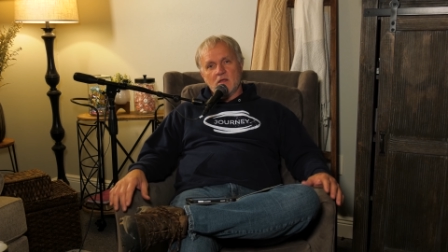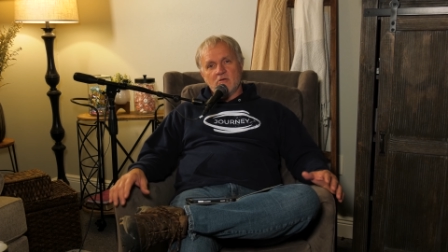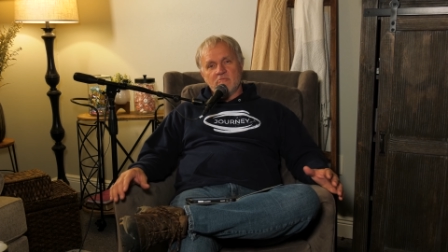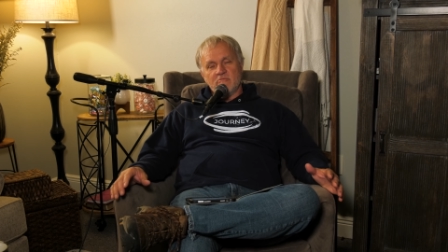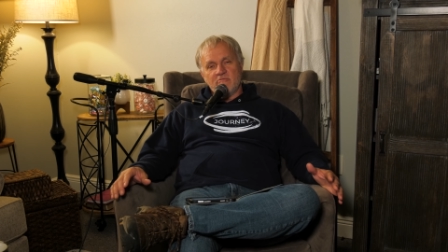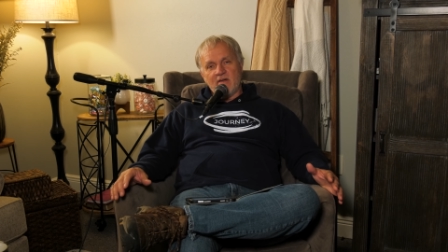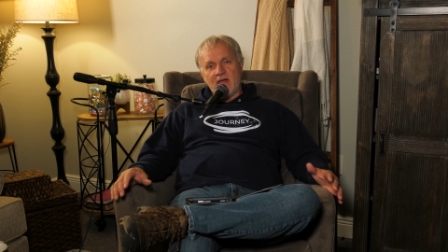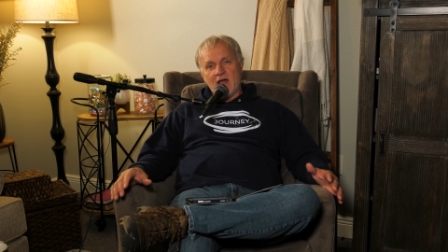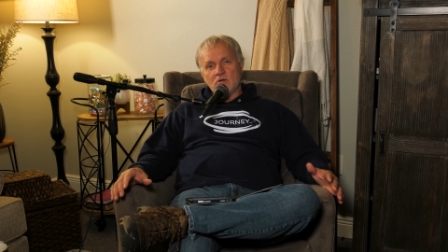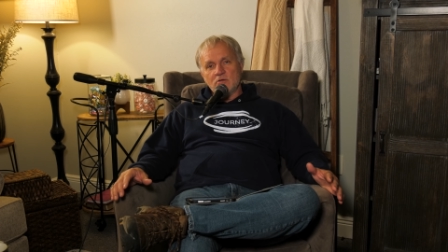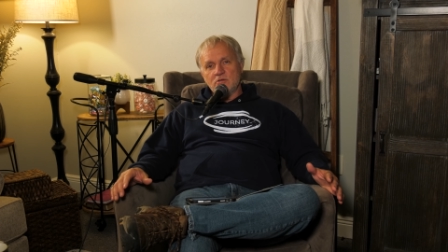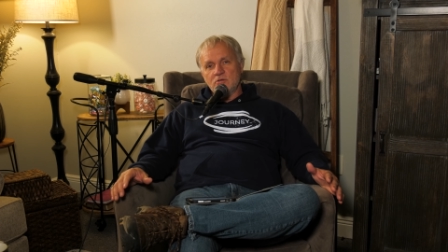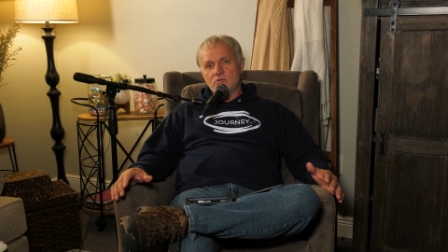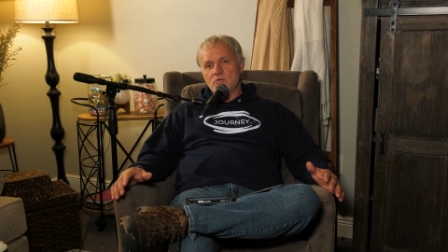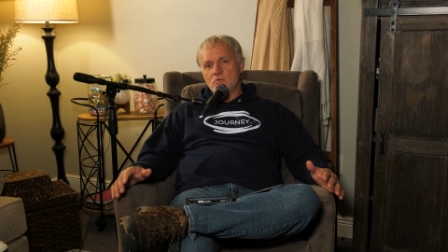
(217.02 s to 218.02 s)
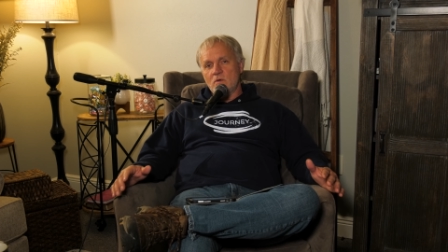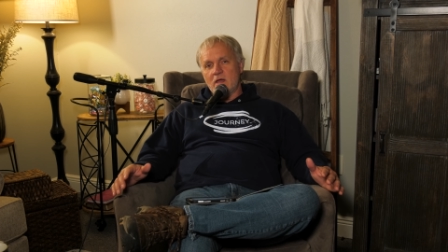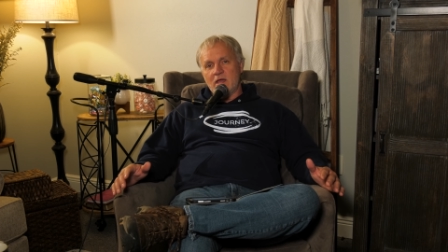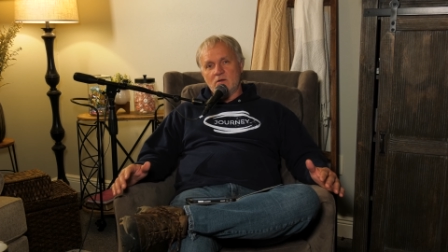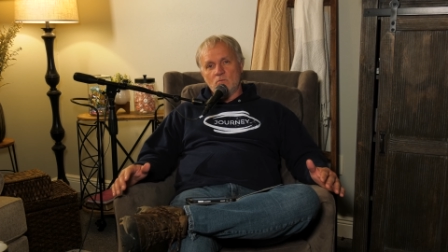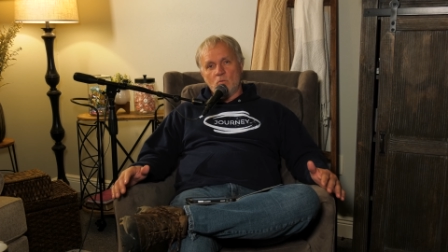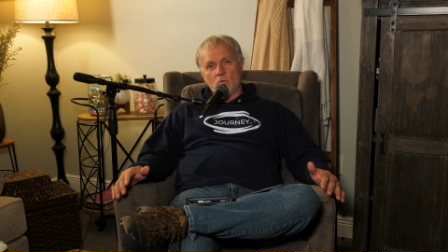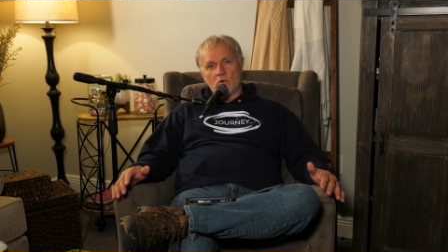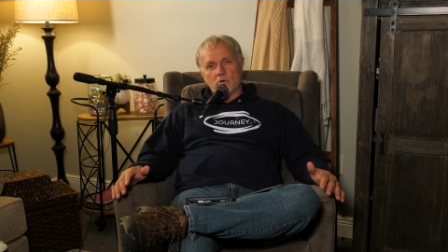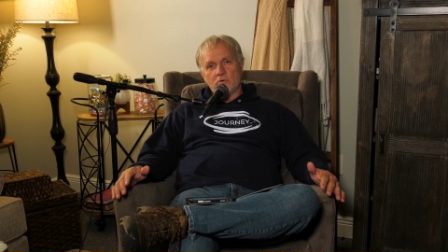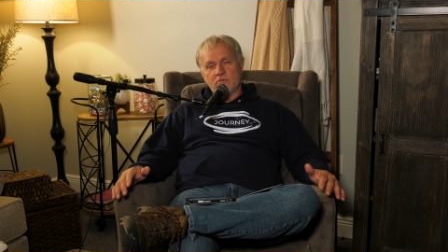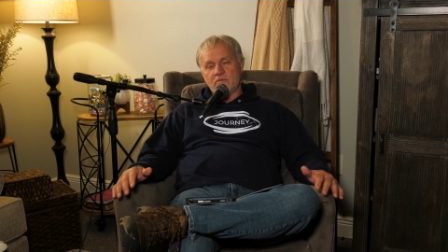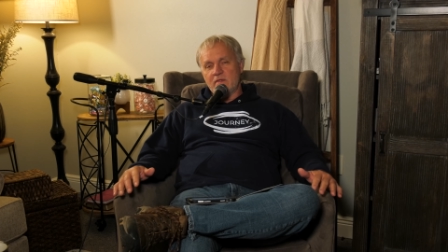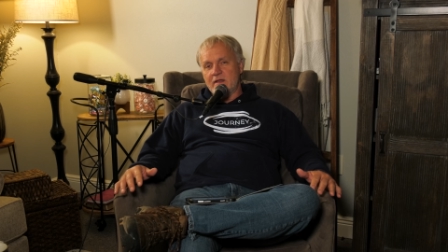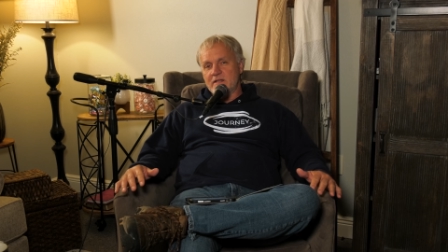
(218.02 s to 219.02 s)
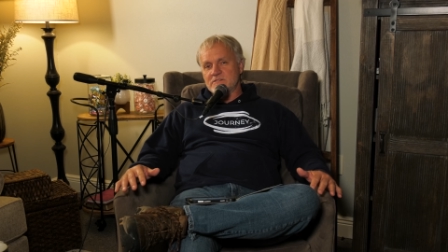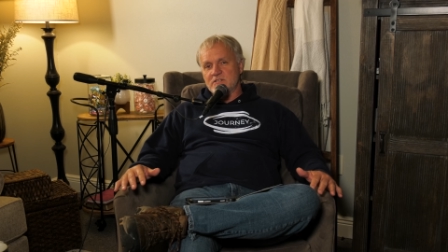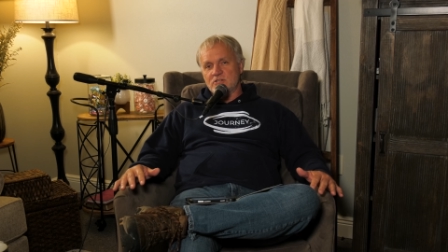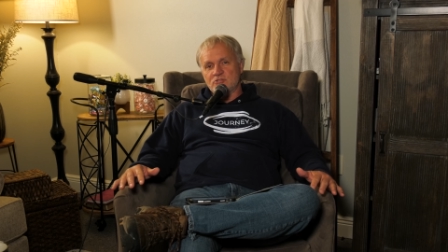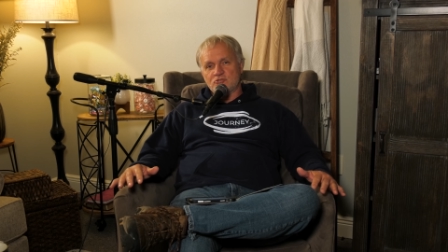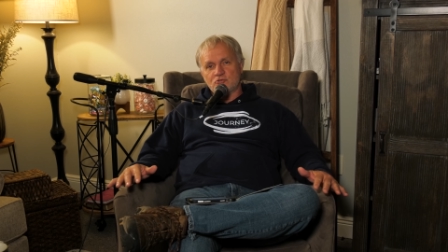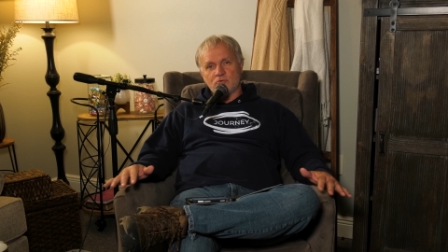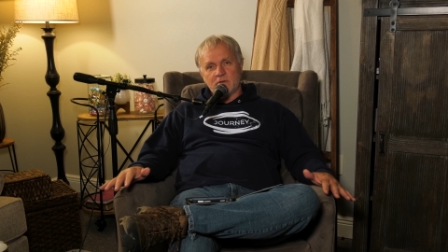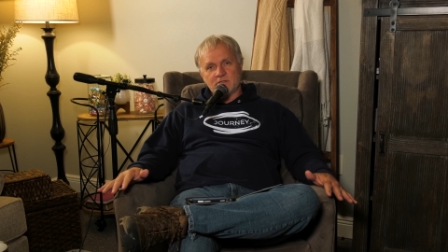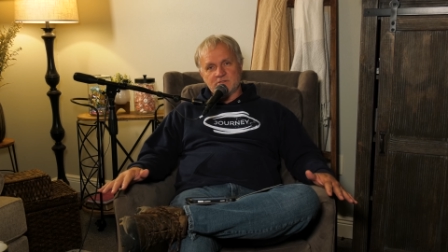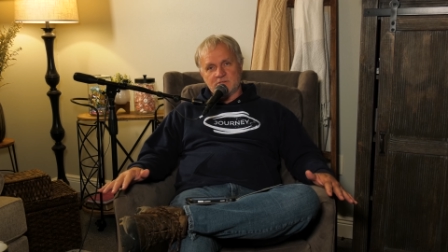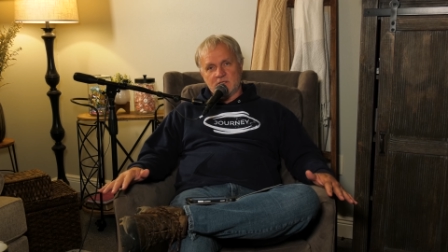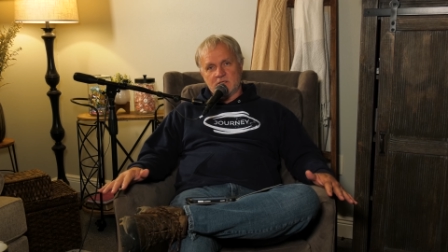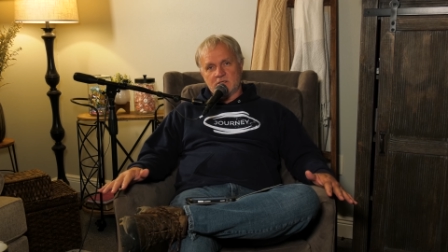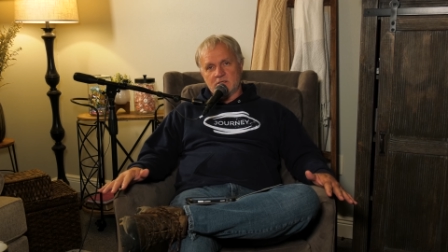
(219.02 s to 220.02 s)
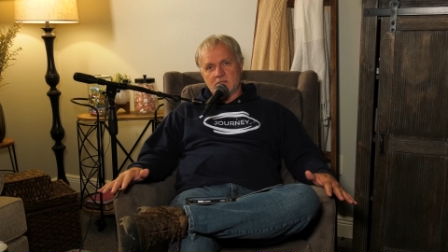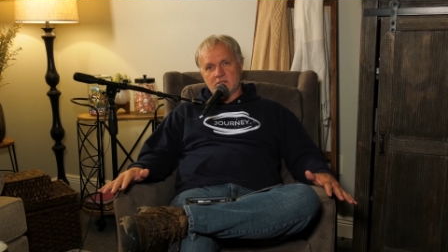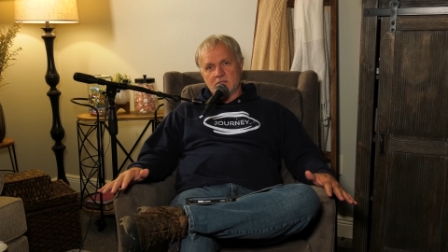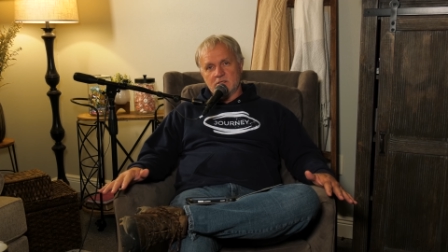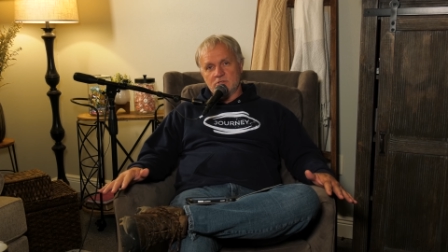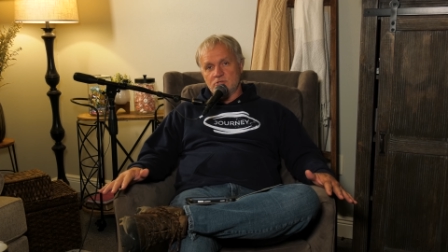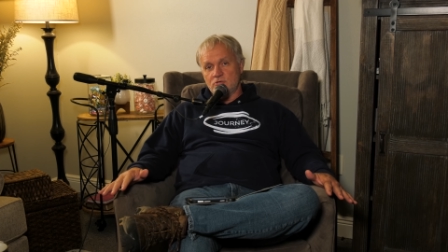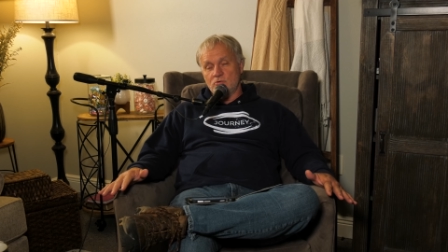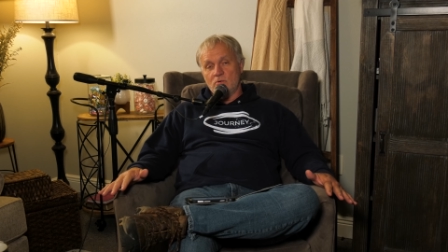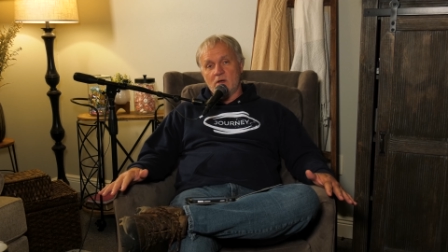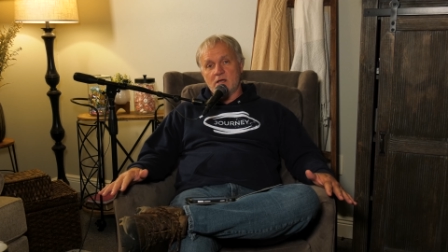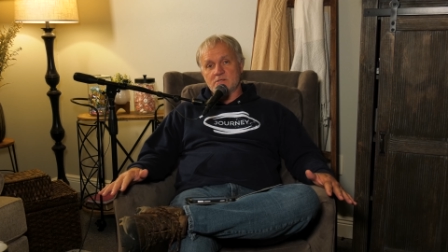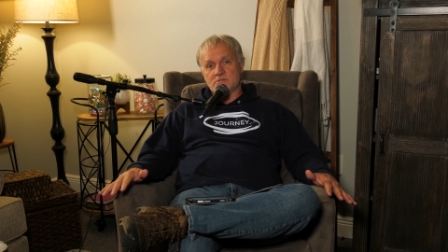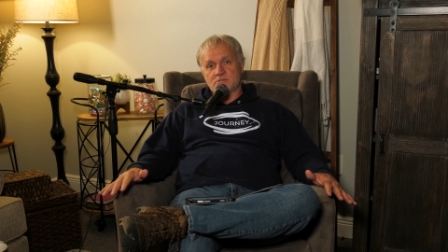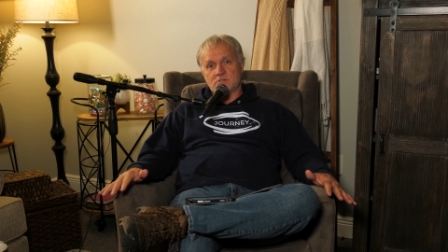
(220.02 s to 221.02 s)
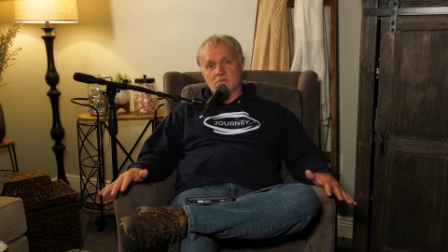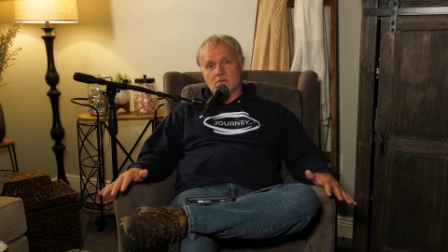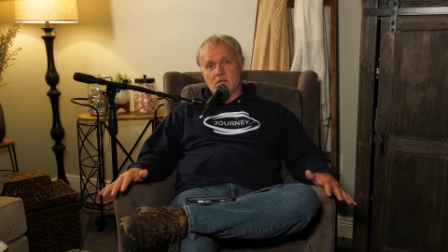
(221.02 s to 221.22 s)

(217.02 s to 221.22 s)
value and worth that is intrinsic to us.